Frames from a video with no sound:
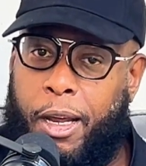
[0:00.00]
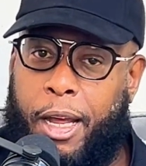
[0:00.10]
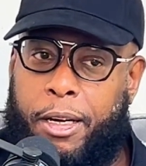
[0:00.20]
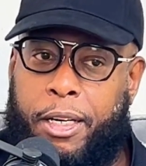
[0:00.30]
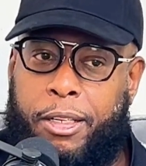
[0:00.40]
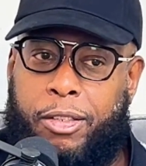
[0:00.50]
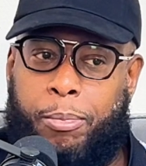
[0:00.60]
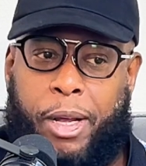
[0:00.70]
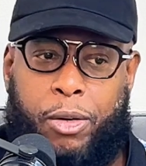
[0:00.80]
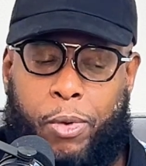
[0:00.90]
and he's
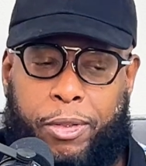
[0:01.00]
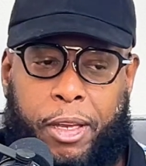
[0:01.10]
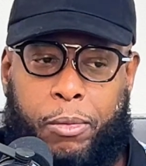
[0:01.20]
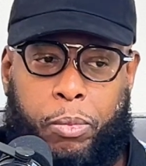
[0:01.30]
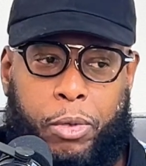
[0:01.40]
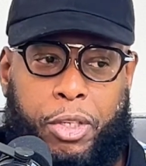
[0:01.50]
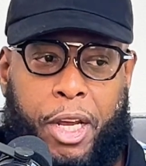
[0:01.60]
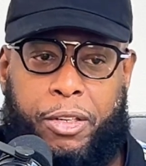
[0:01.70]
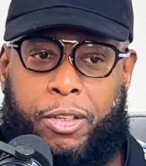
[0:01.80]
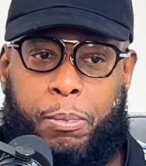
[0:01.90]
somebody who I think
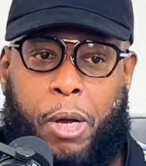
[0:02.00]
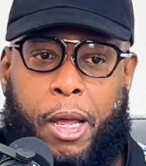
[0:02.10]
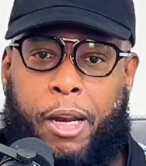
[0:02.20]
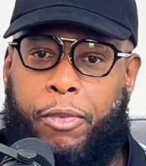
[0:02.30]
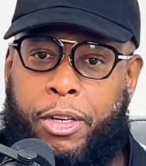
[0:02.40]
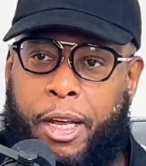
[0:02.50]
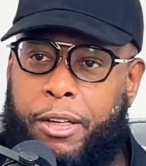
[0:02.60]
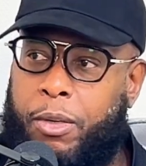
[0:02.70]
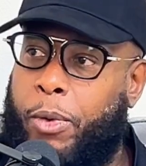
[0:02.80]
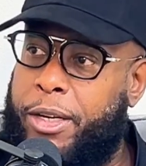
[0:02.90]
changes his mind every day
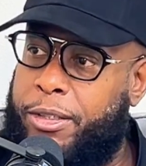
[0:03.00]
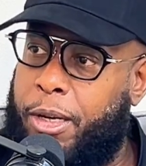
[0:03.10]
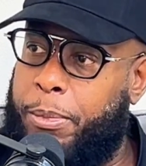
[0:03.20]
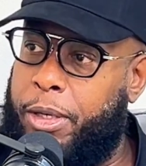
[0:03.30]
as he wakes up.